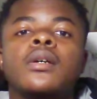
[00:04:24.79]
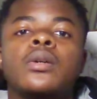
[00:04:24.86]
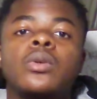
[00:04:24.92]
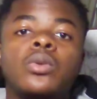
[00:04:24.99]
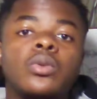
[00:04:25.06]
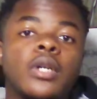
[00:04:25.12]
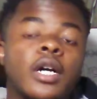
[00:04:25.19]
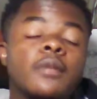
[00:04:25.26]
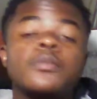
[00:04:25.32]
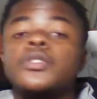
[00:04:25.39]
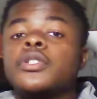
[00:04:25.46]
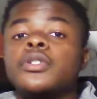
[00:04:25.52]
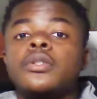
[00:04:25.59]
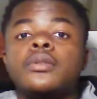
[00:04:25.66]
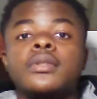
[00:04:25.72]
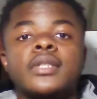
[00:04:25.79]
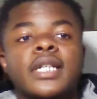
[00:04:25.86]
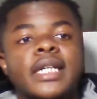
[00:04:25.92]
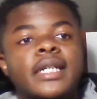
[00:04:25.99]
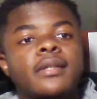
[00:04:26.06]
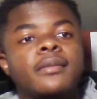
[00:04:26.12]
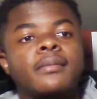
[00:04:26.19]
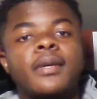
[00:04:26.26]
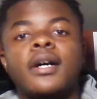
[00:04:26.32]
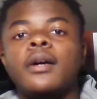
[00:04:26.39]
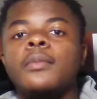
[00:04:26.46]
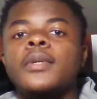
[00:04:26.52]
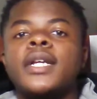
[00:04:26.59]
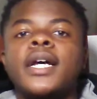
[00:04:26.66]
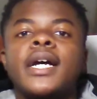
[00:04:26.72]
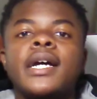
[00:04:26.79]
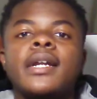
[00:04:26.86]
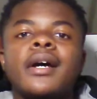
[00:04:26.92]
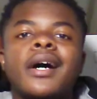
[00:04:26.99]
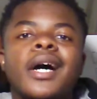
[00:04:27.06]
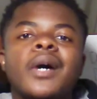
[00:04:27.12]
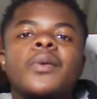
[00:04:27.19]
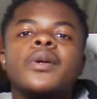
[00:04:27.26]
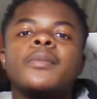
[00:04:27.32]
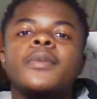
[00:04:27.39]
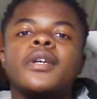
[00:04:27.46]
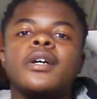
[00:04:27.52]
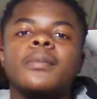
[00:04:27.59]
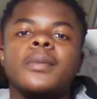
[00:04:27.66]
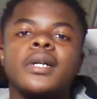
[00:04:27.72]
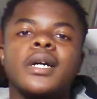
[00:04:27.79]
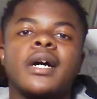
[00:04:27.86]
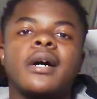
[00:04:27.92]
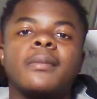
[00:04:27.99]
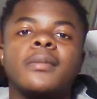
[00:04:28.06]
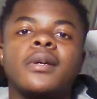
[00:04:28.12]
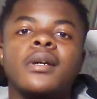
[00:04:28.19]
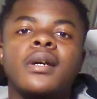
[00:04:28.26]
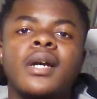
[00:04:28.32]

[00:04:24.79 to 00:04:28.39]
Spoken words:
who comes to you as like, Mom, Dad, I want to become a cop?